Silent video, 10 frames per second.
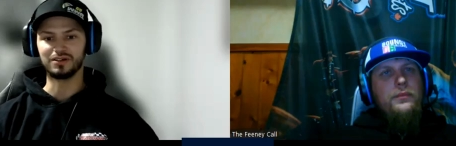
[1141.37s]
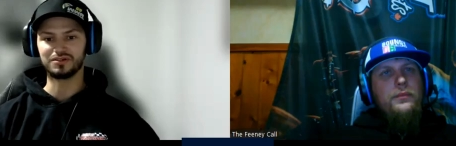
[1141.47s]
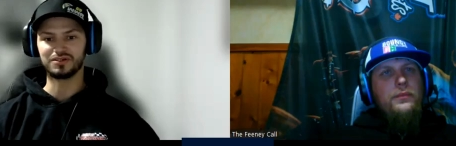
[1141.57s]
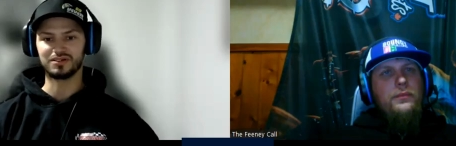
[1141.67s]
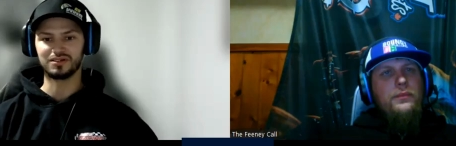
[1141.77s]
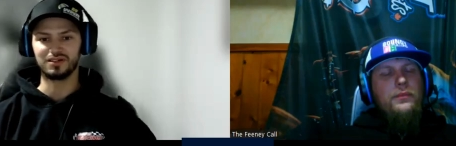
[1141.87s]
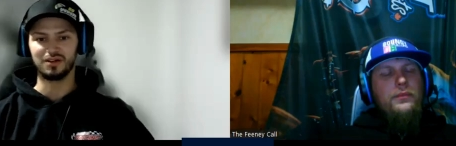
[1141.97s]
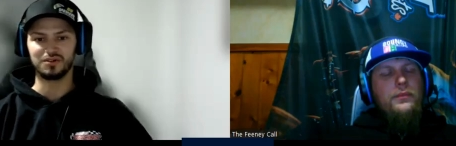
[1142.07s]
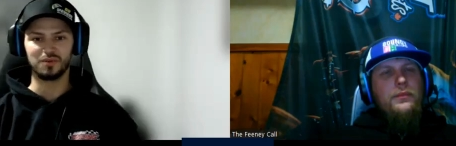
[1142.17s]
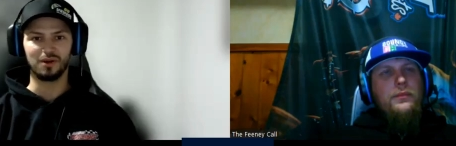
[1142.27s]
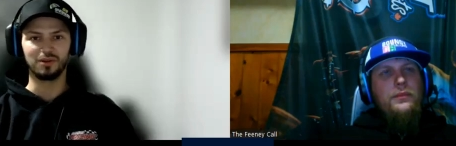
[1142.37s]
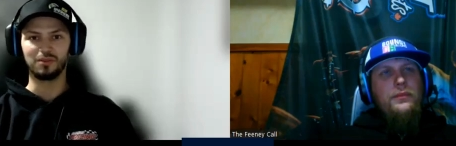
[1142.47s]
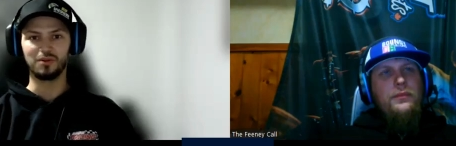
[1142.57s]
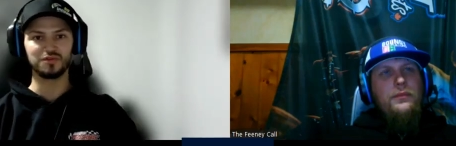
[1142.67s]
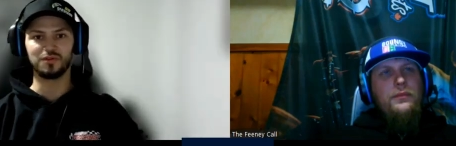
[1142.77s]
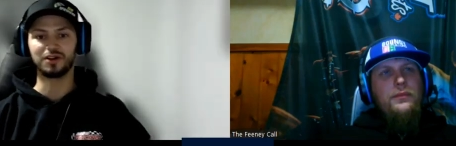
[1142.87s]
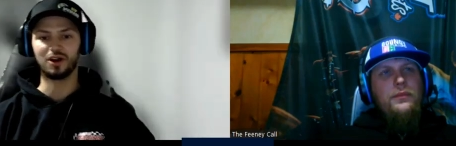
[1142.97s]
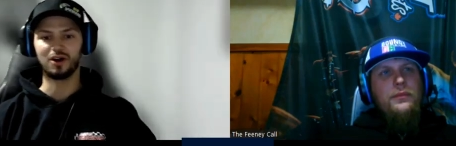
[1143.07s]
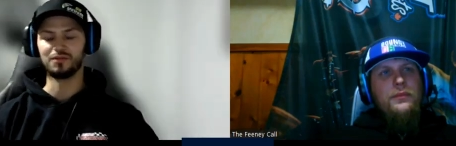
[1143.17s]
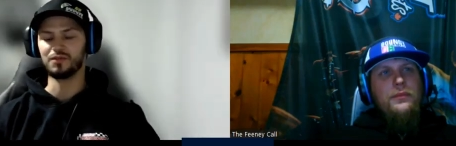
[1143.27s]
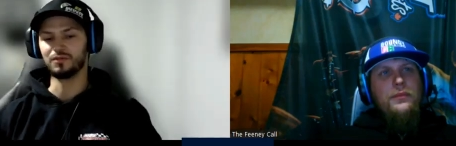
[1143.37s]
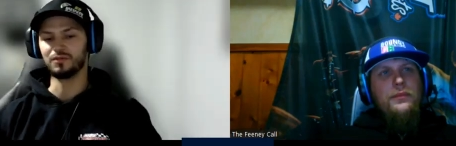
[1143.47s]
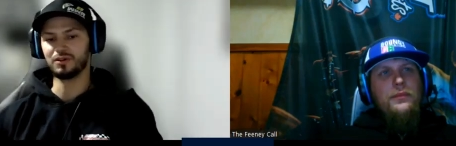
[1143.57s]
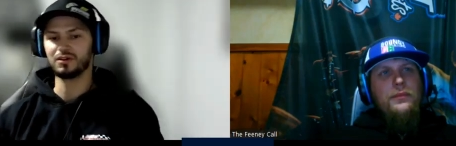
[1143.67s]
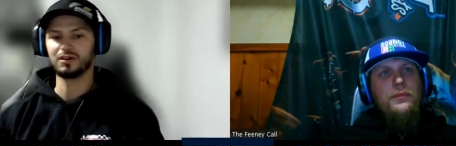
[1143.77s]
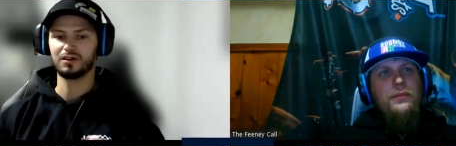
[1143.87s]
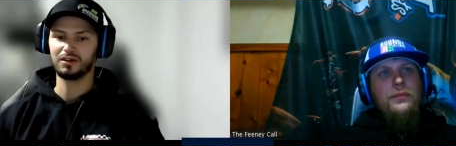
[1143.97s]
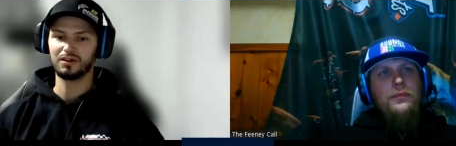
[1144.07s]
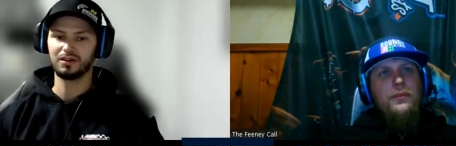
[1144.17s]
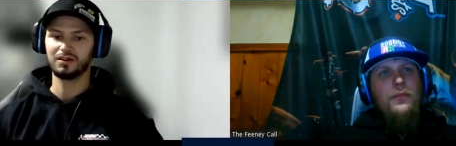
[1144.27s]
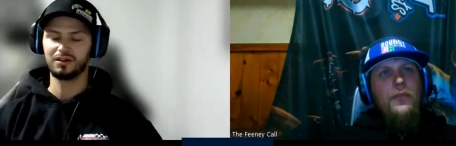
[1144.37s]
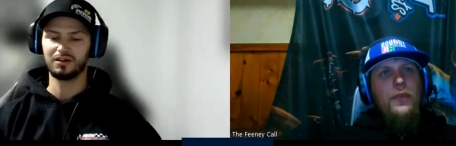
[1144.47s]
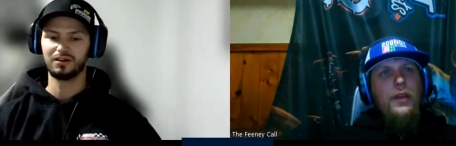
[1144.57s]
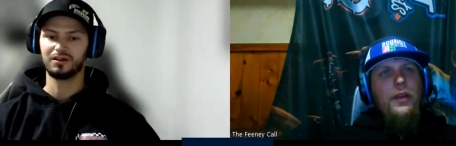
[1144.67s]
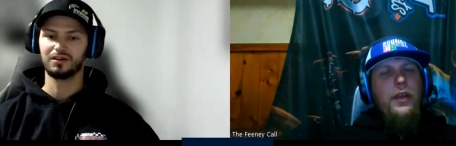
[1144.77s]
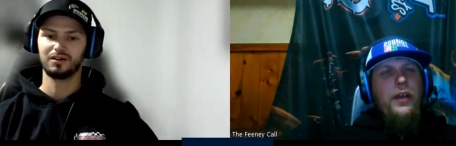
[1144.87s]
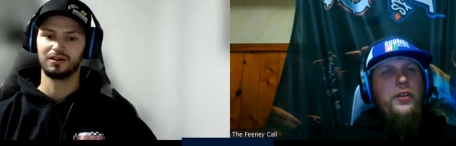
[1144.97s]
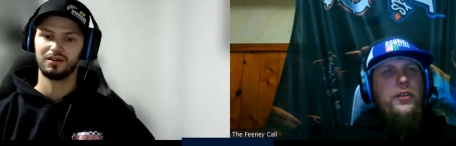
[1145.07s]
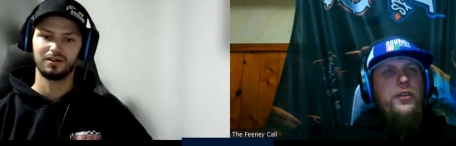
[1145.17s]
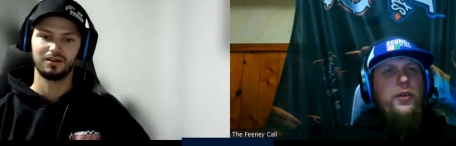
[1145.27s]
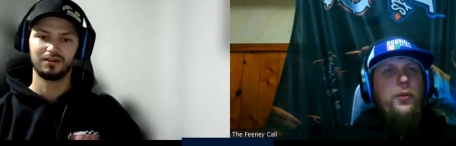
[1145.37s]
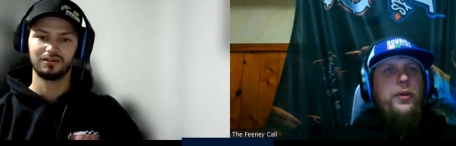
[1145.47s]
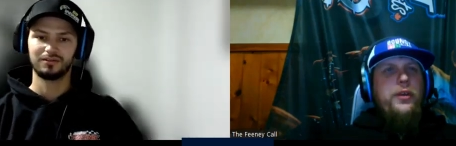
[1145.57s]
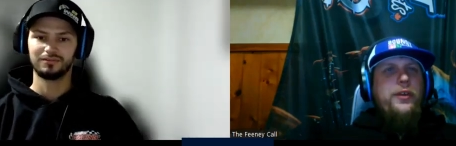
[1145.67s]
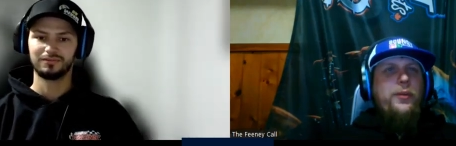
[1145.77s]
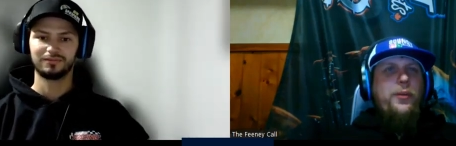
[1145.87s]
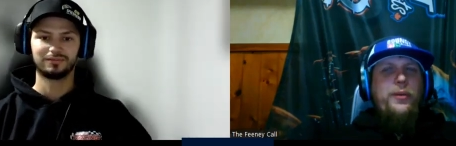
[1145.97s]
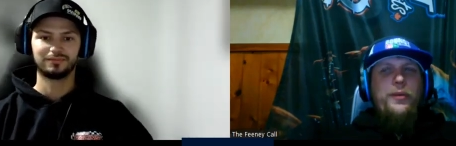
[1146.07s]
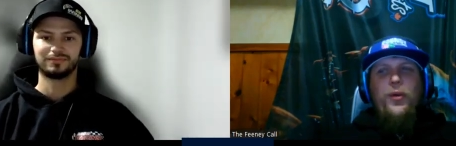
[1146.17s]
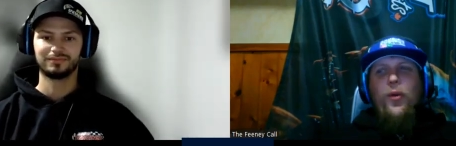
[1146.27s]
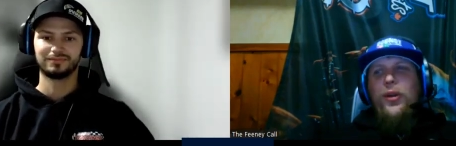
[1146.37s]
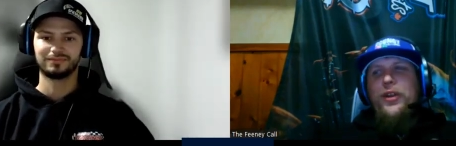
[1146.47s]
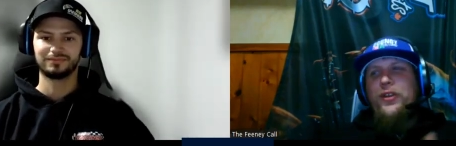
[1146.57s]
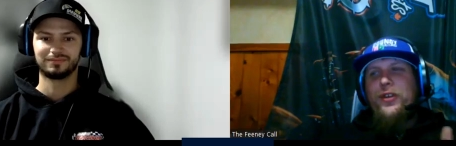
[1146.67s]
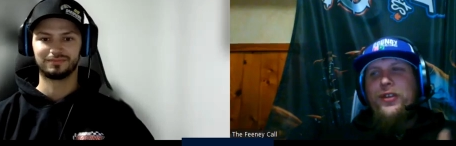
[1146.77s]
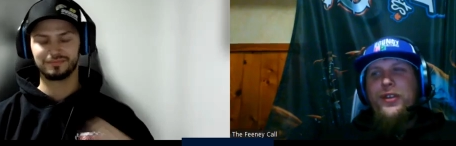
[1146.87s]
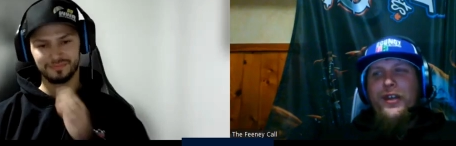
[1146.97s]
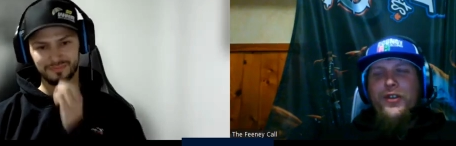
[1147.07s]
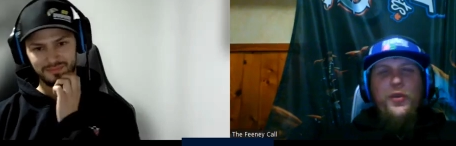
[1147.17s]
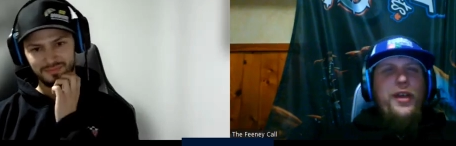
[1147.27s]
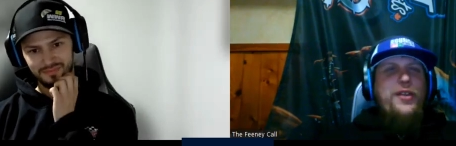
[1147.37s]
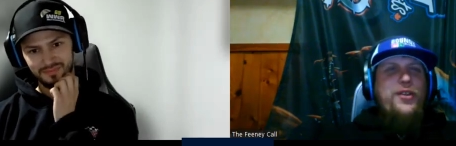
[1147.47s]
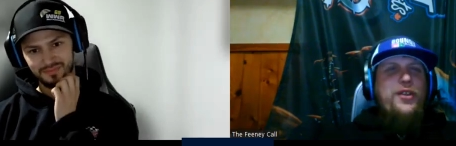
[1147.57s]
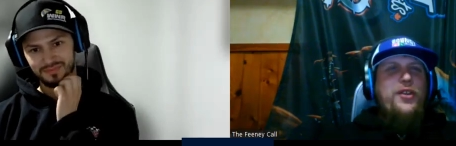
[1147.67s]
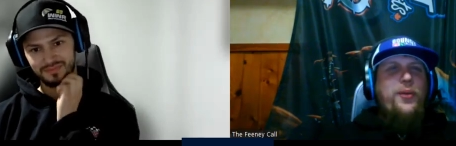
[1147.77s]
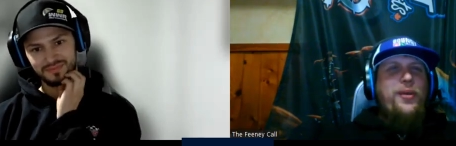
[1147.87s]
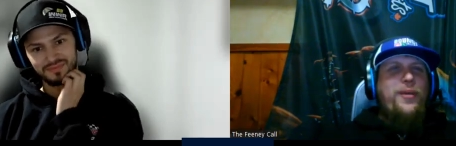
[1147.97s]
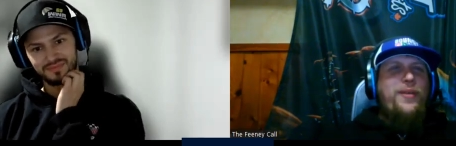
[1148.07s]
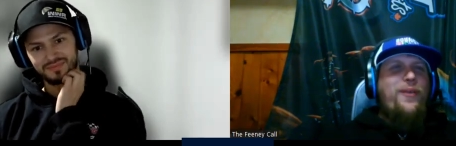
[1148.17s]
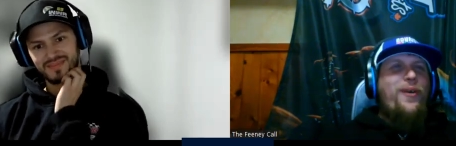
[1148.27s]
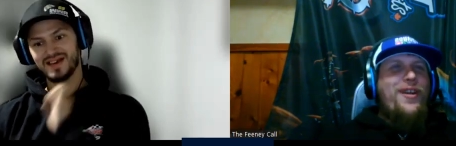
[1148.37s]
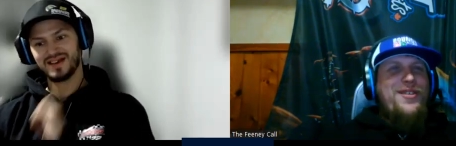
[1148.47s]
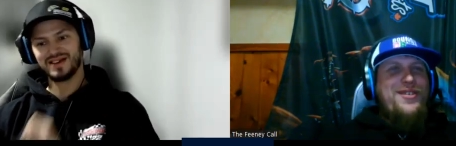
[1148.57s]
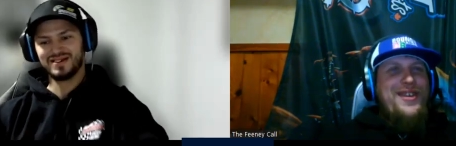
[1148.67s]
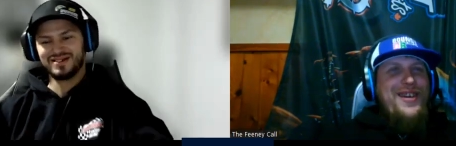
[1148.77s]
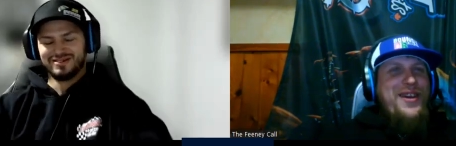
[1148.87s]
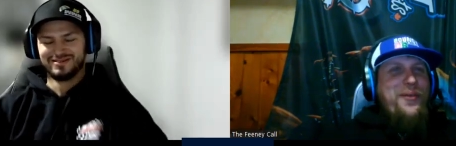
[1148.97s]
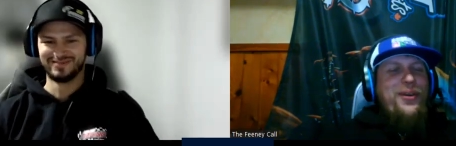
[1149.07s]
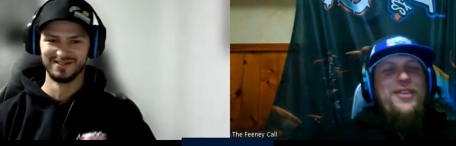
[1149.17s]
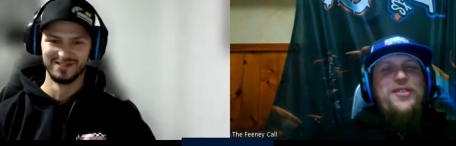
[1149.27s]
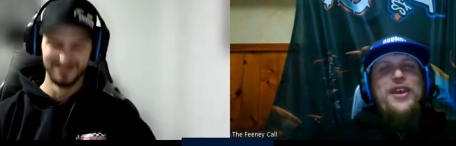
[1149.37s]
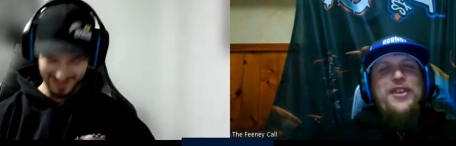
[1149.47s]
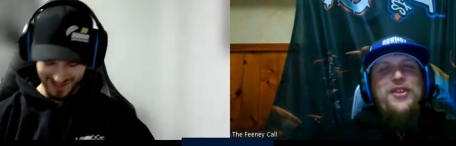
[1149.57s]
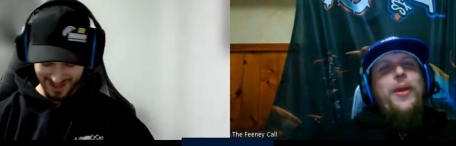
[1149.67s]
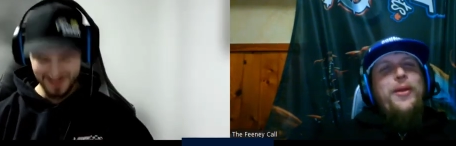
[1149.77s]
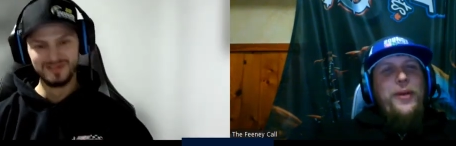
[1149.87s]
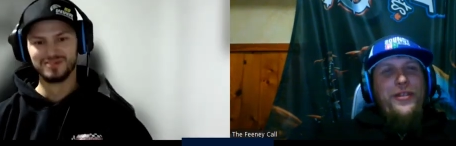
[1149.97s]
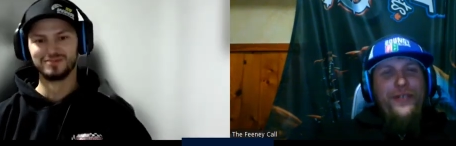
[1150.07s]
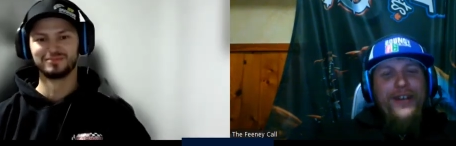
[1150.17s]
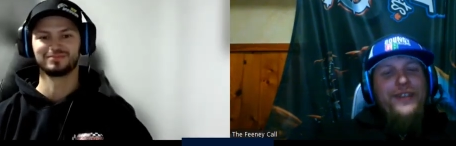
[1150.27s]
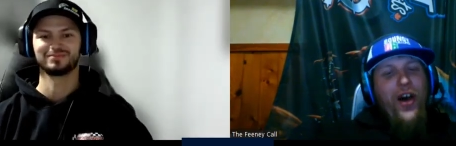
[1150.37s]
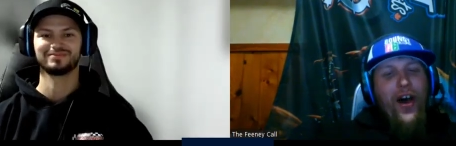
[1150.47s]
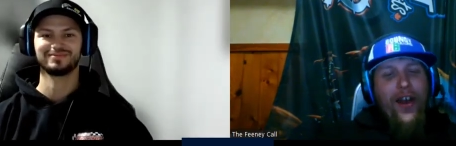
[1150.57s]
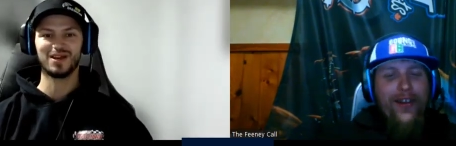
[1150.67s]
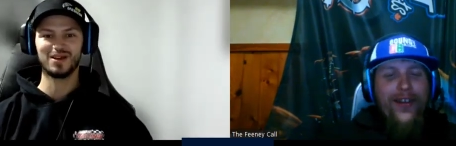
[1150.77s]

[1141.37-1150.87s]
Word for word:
Speaker 1: was that was probably the most fun car I've driven. Yeah,
Speaker 2: when we're recording like two days into 2024 it's we're gonna say it's 2023 a lot